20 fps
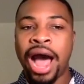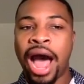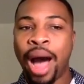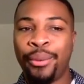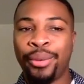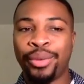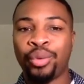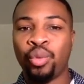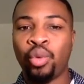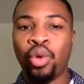I
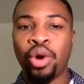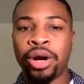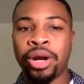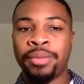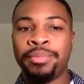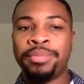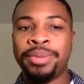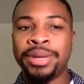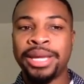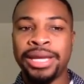would want to
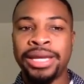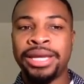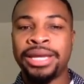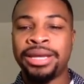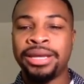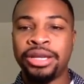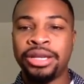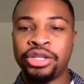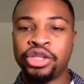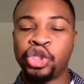be
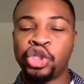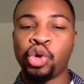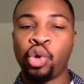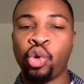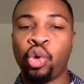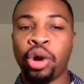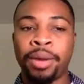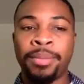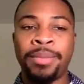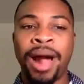
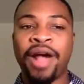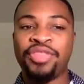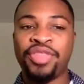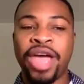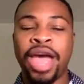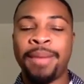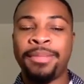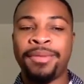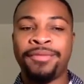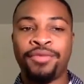sure about
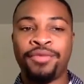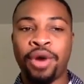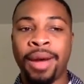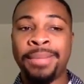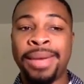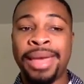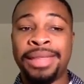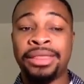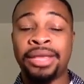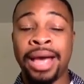that before I
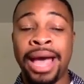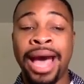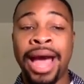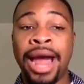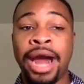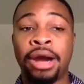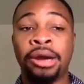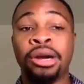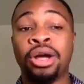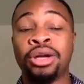make the
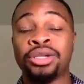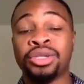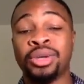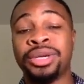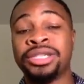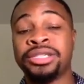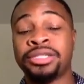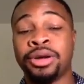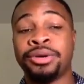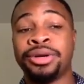hire. And also
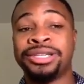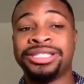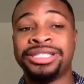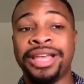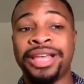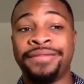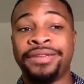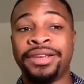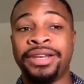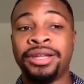he's
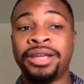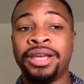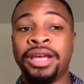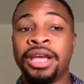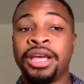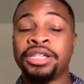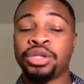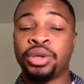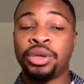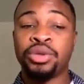37,
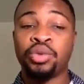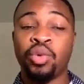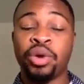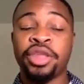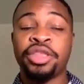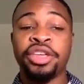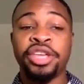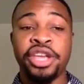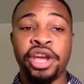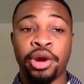so he's one of
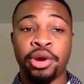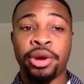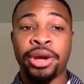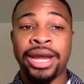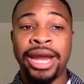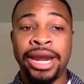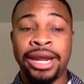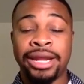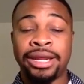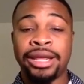the younger
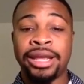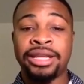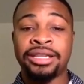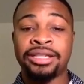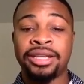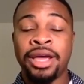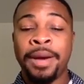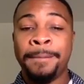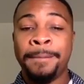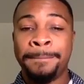candidates.
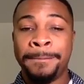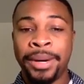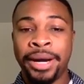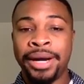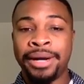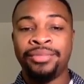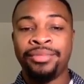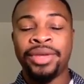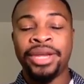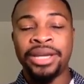
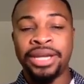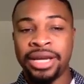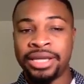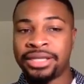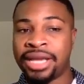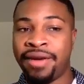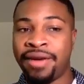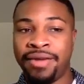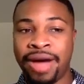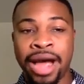But he does
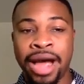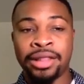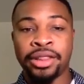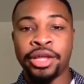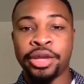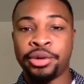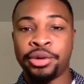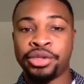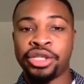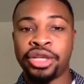have high
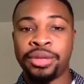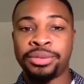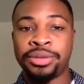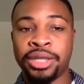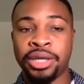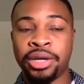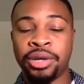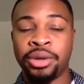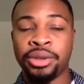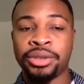leadership
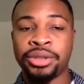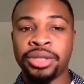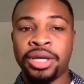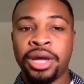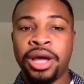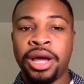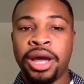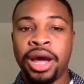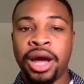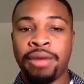skills.
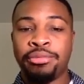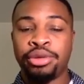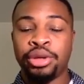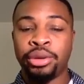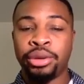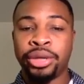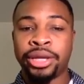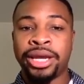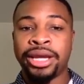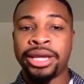You
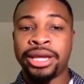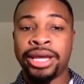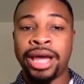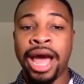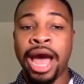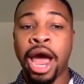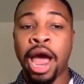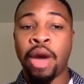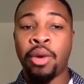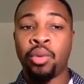look at a
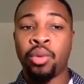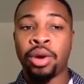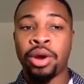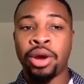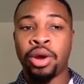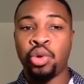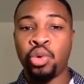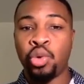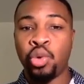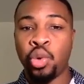guy
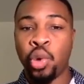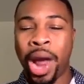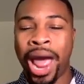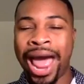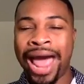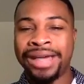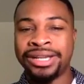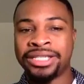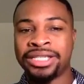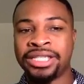who
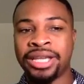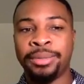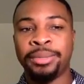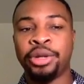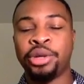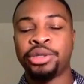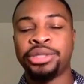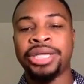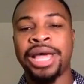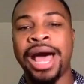has
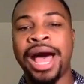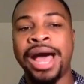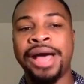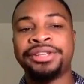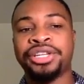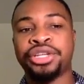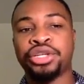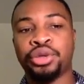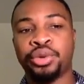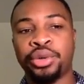similar ties
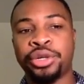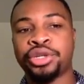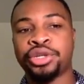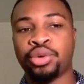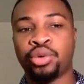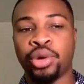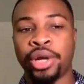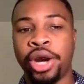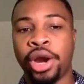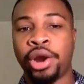as Chris
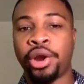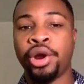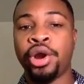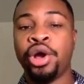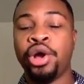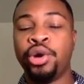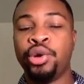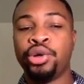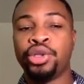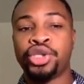Greer,
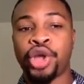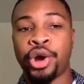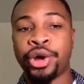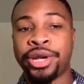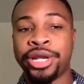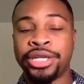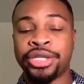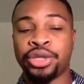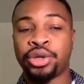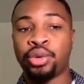who started
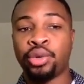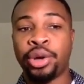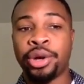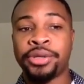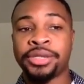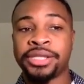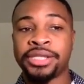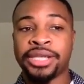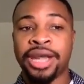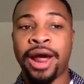his career as
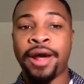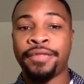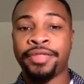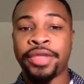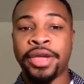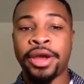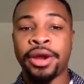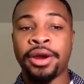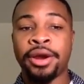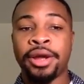a scout
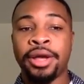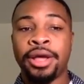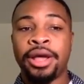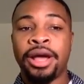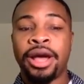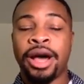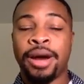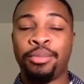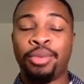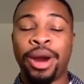there.
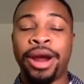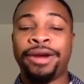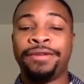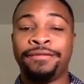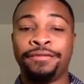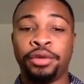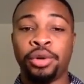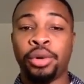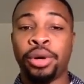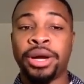Brian
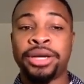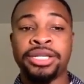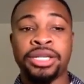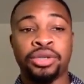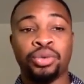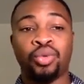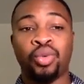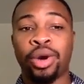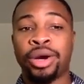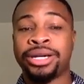Flores has
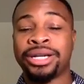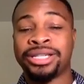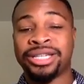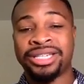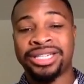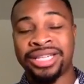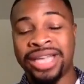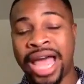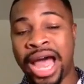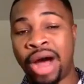worked as a
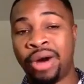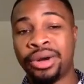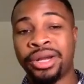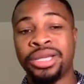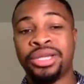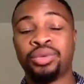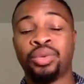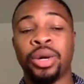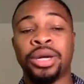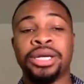scout.
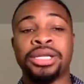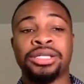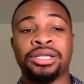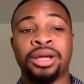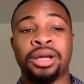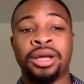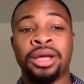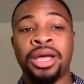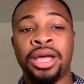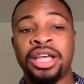He's worked as
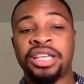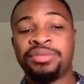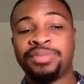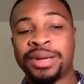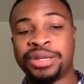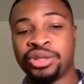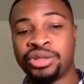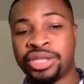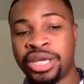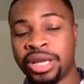a
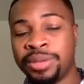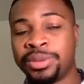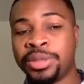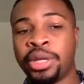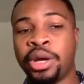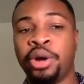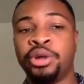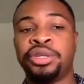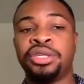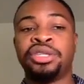special teams
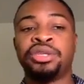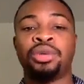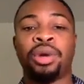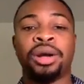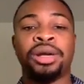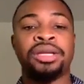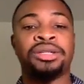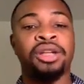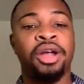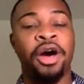coach. He's
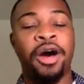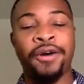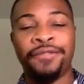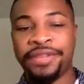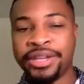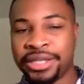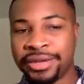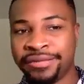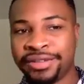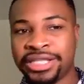worked as an
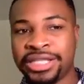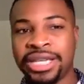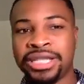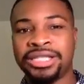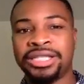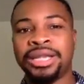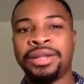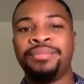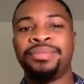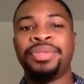offensive
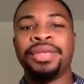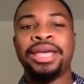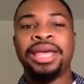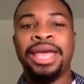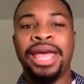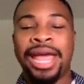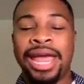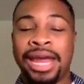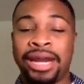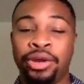assistant
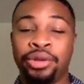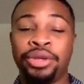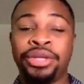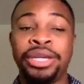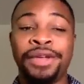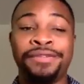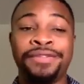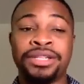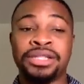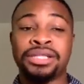and on the
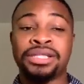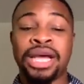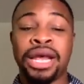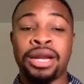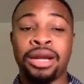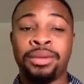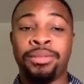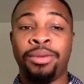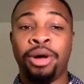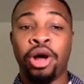defensive side of
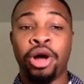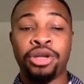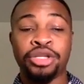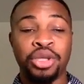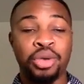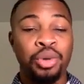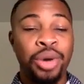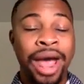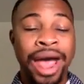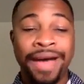the ball. So
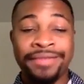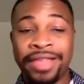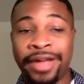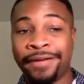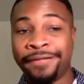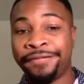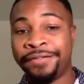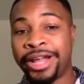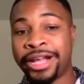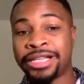you had that
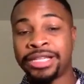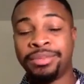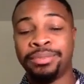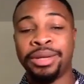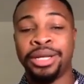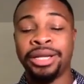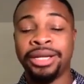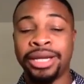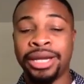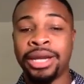
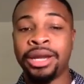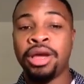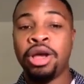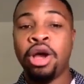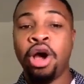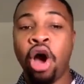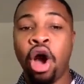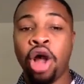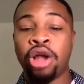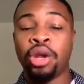flexibility
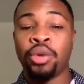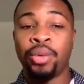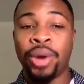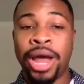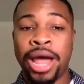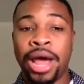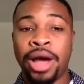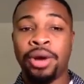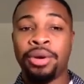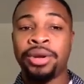all
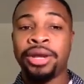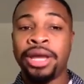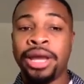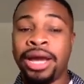around.